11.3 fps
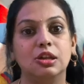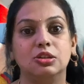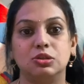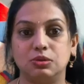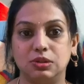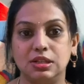
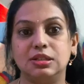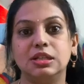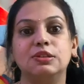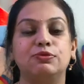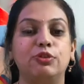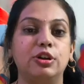So this is
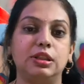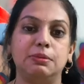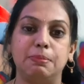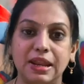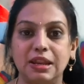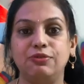for the
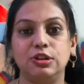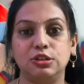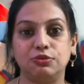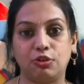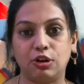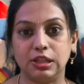benefit
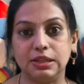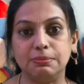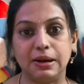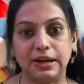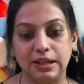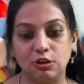of all the
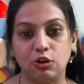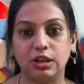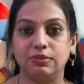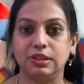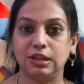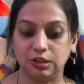budding
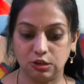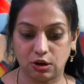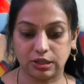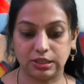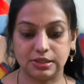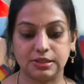Ayurvedic
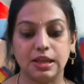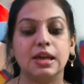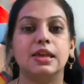doctors.